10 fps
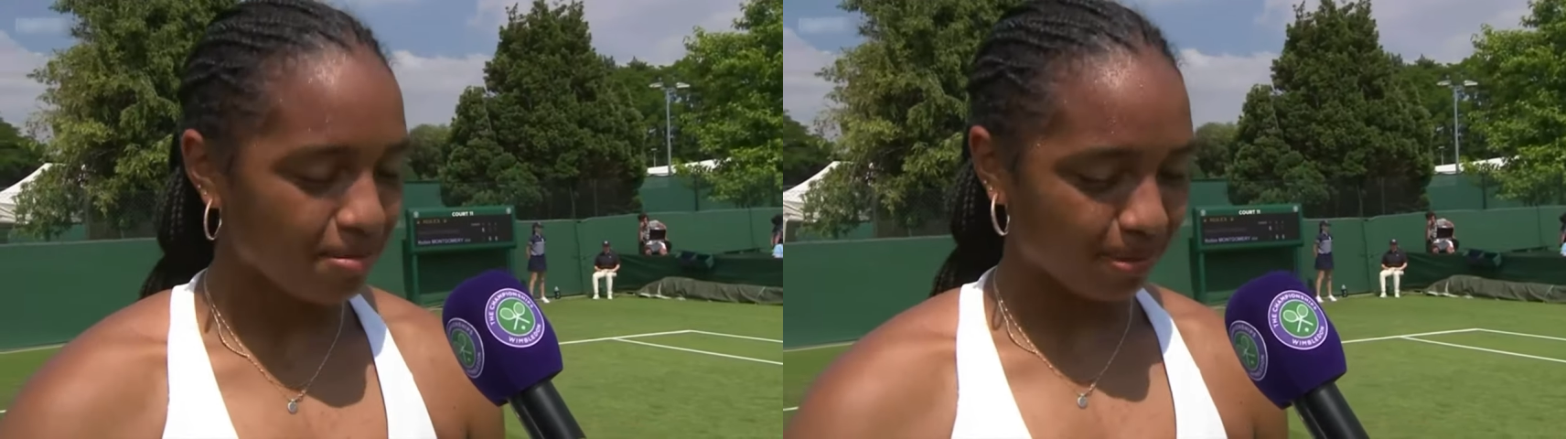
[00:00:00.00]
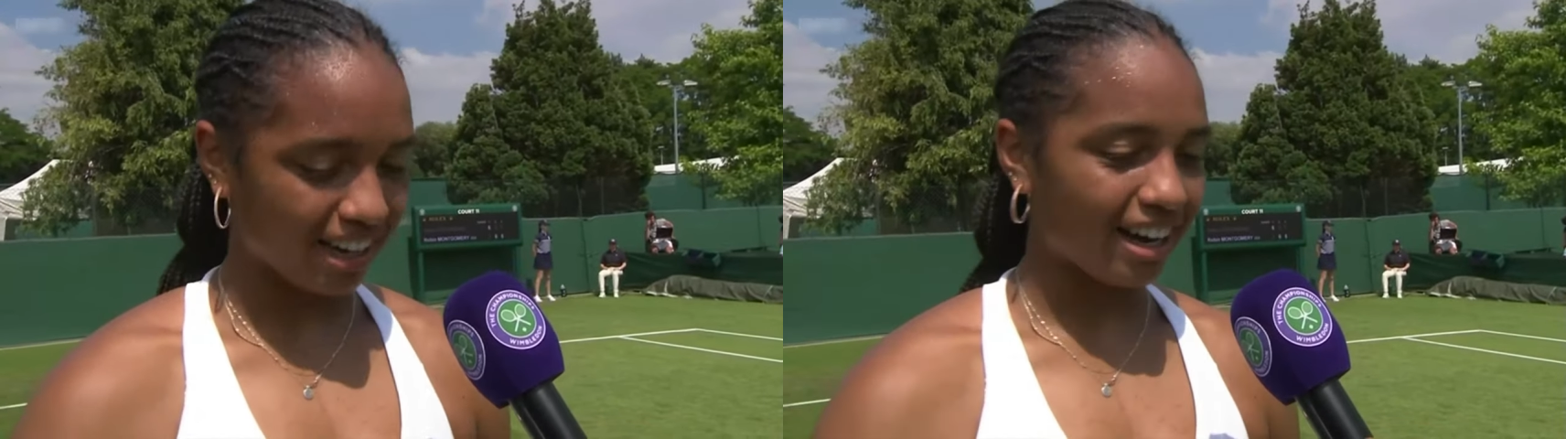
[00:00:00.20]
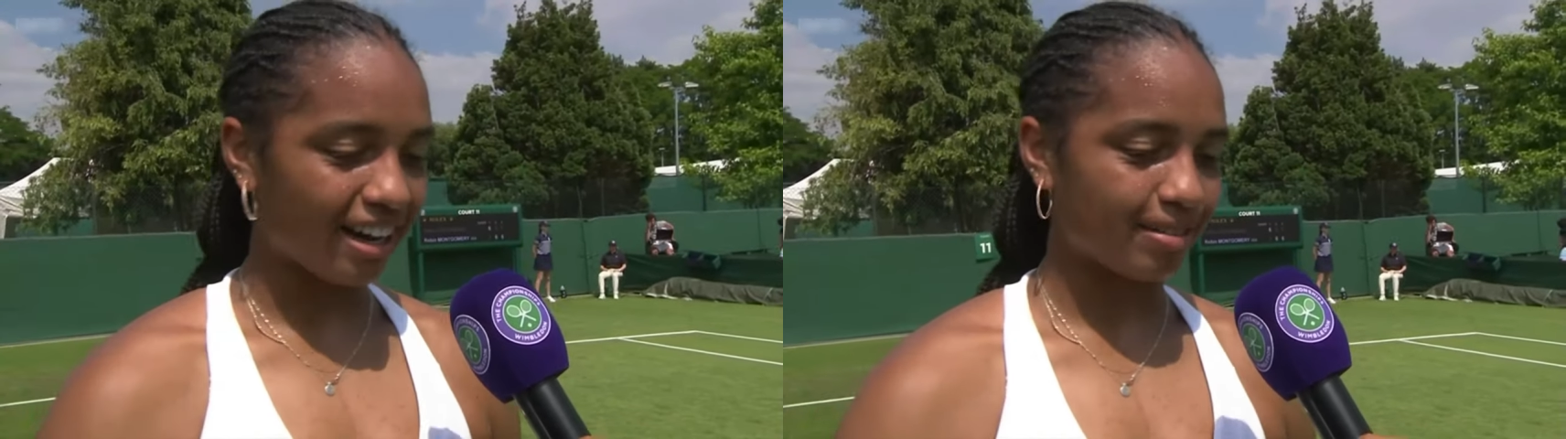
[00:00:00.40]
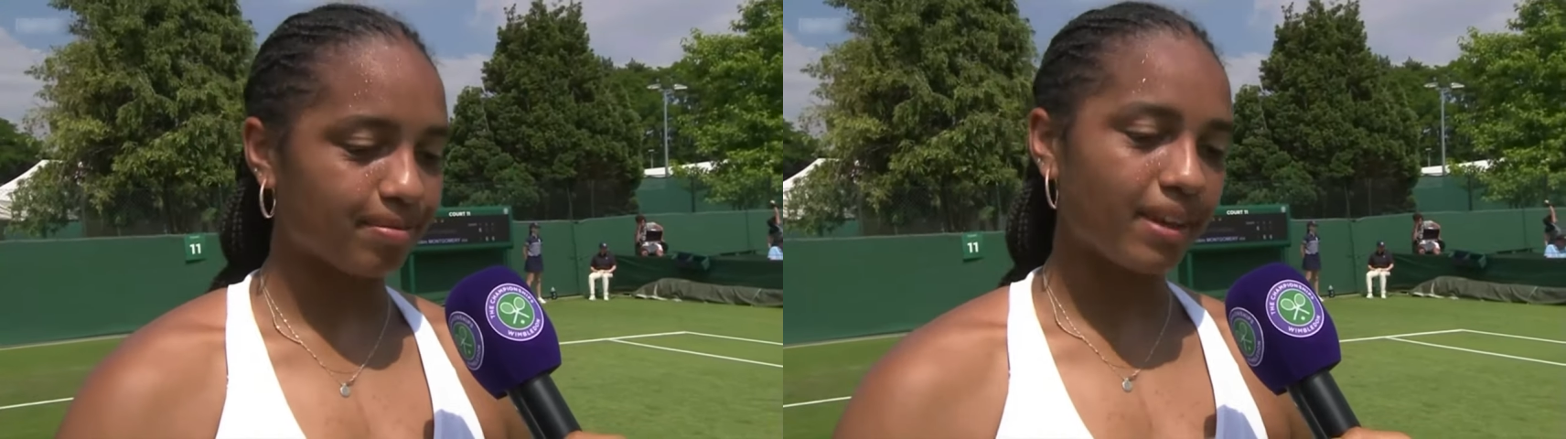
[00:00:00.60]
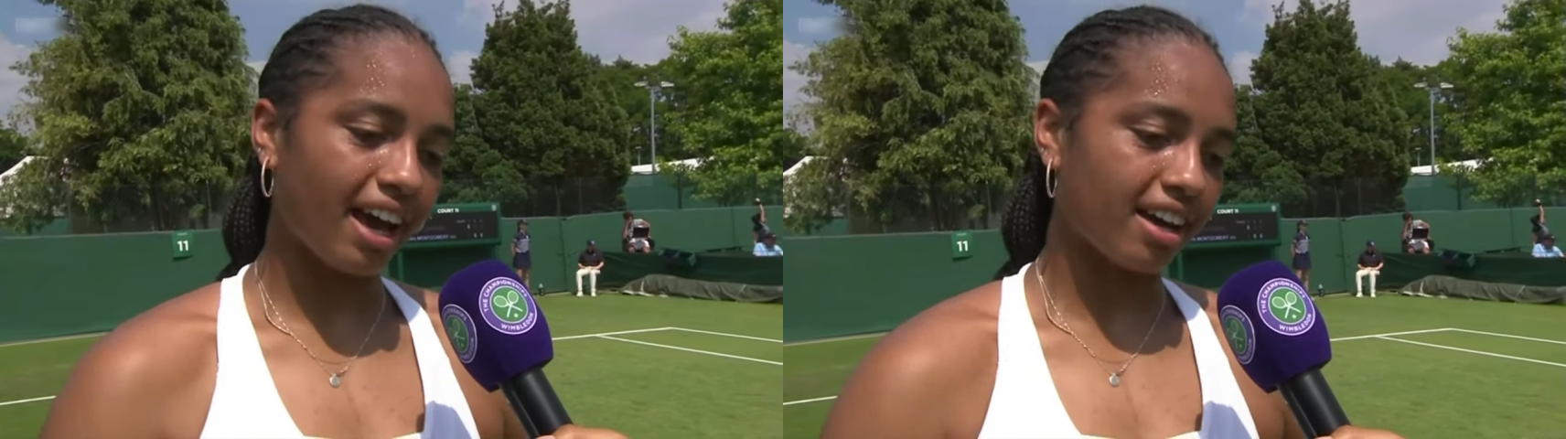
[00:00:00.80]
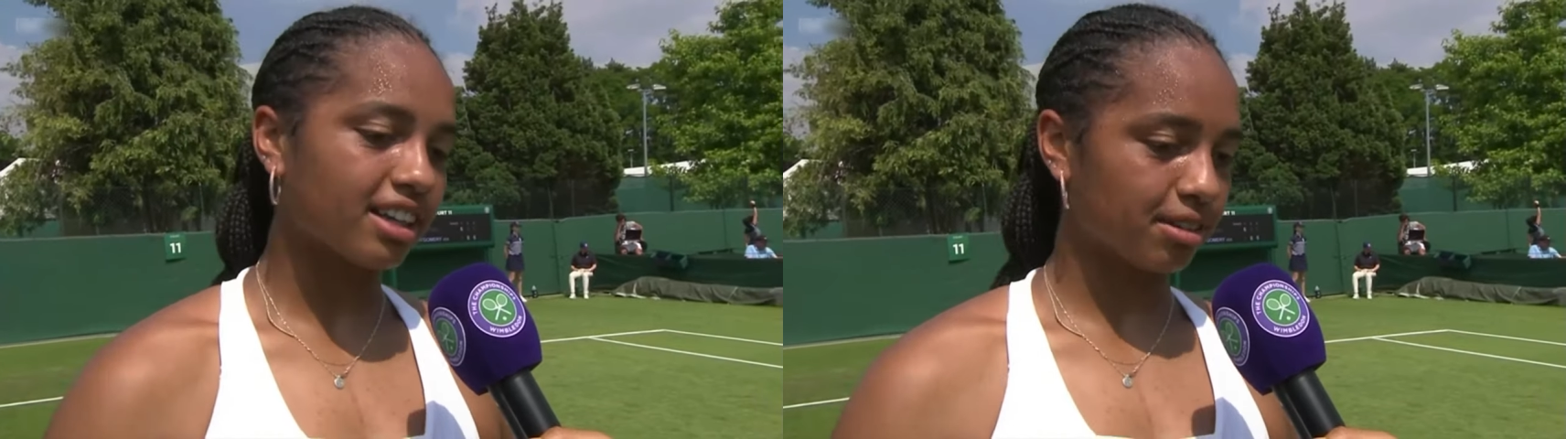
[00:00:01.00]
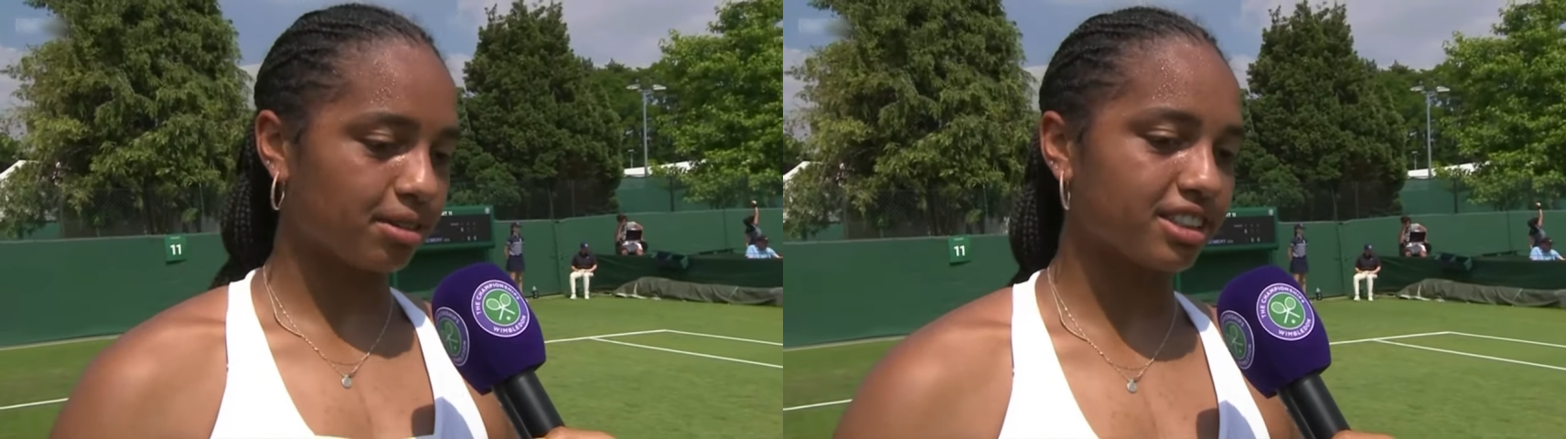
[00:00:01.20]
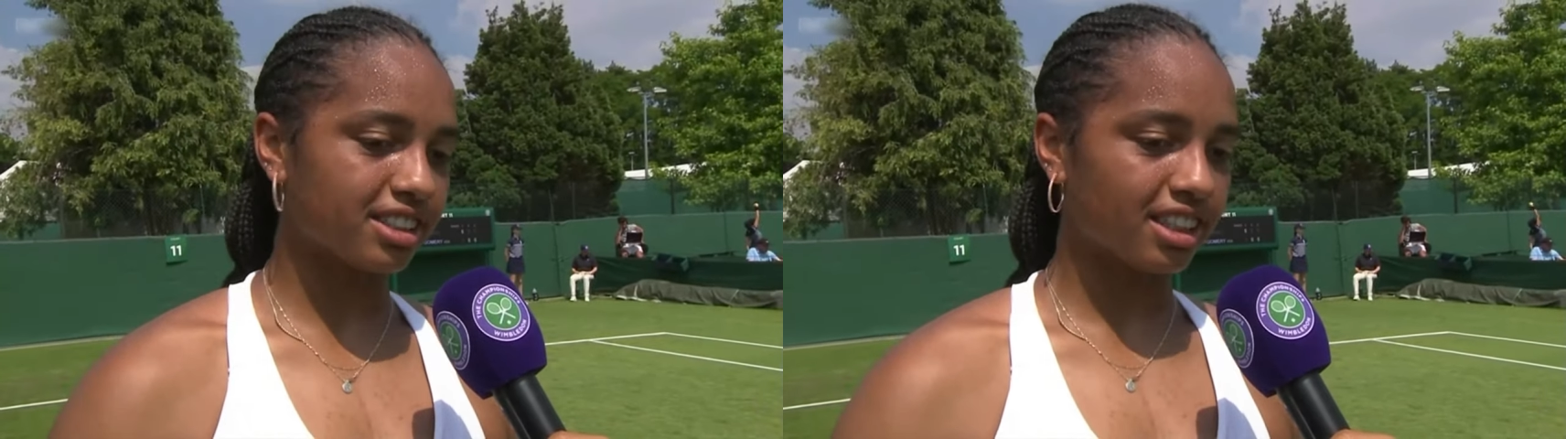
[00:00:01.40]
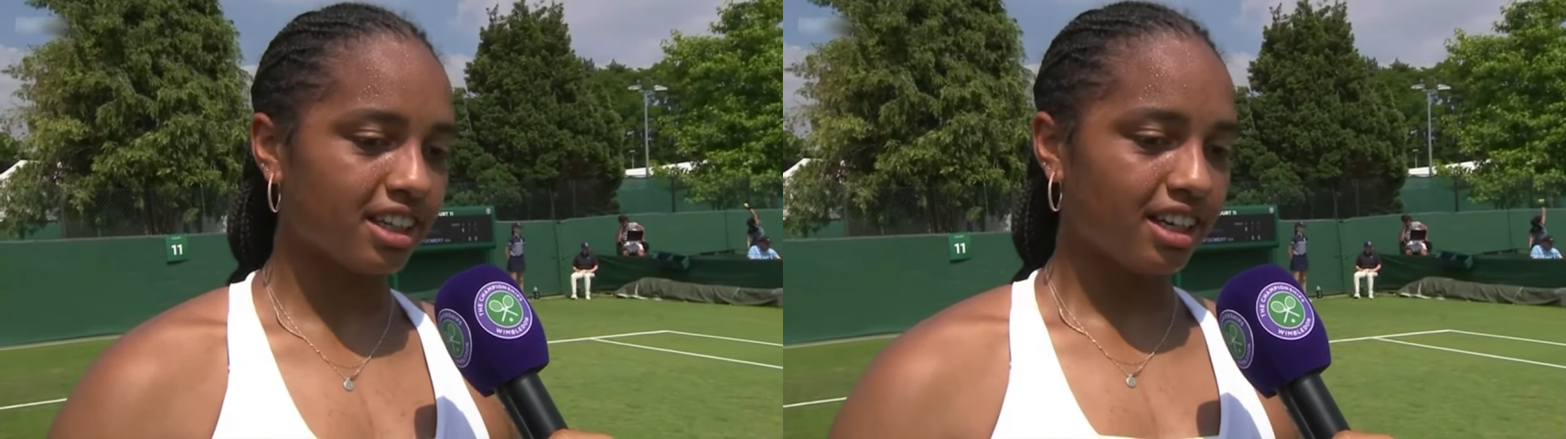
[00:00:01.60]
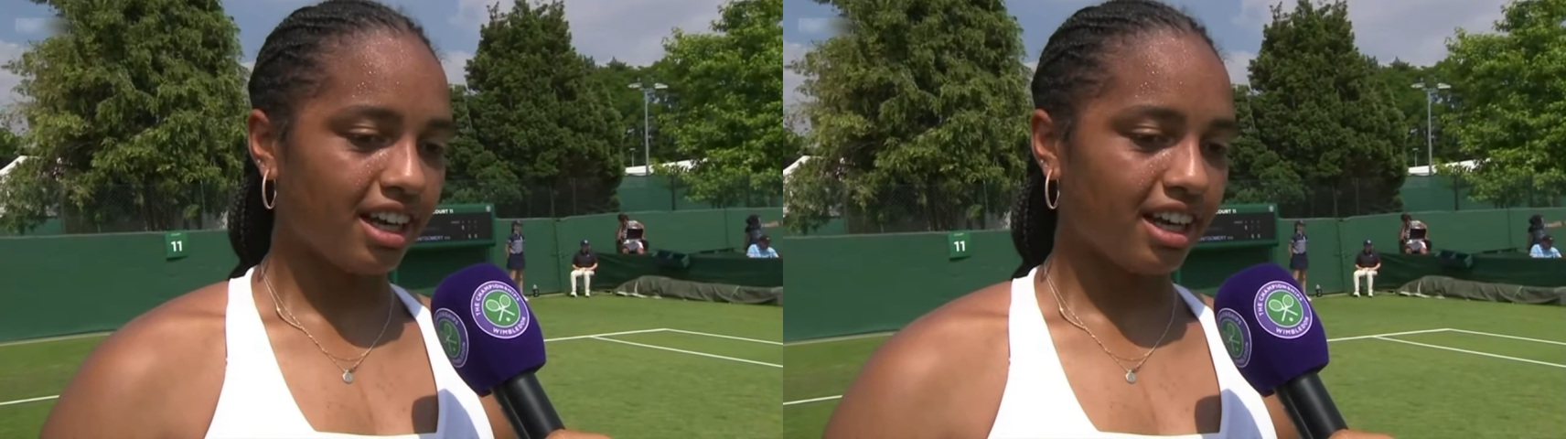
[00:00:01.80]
But yeah, it was...